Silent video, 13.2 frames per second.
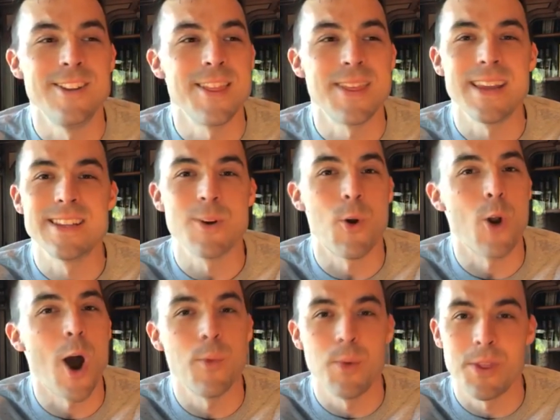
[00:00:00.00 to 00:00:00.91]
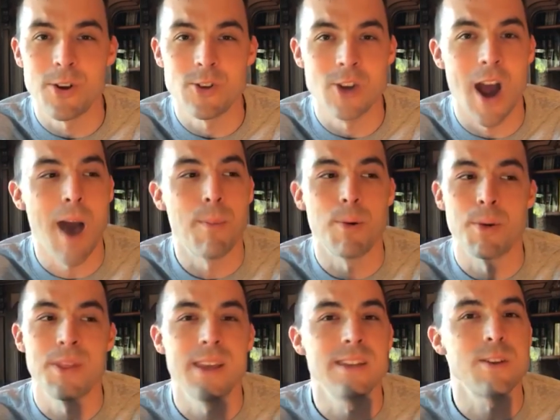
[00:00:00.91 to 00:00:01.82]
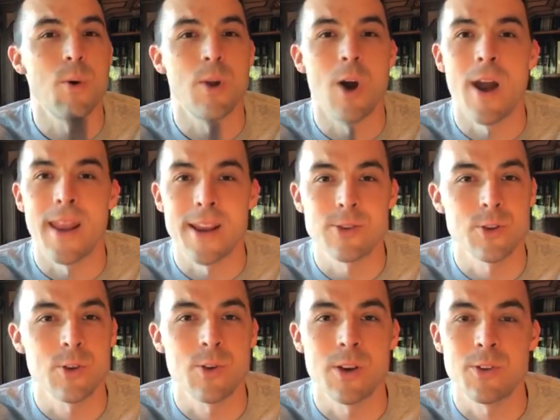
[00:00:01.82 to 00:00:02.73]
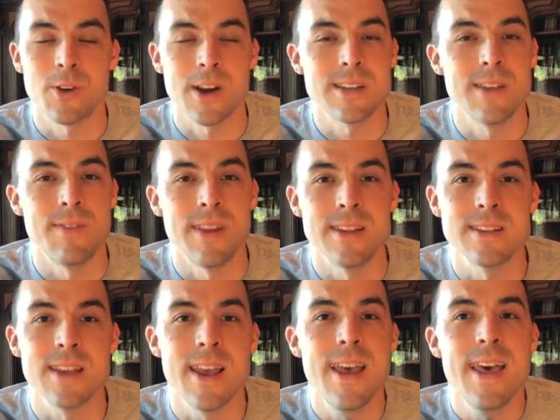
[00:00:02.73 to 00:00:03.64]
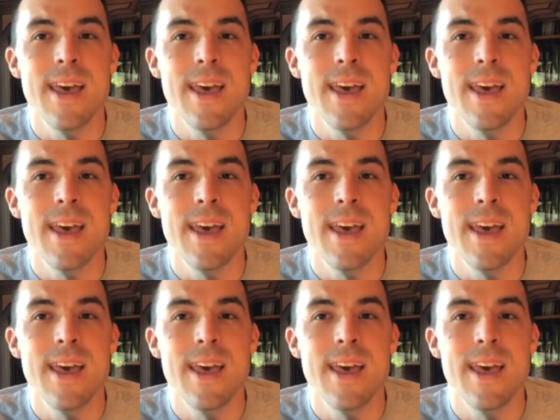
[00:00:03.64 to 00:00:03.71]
things going on with your job or things going on, extracurricular activities.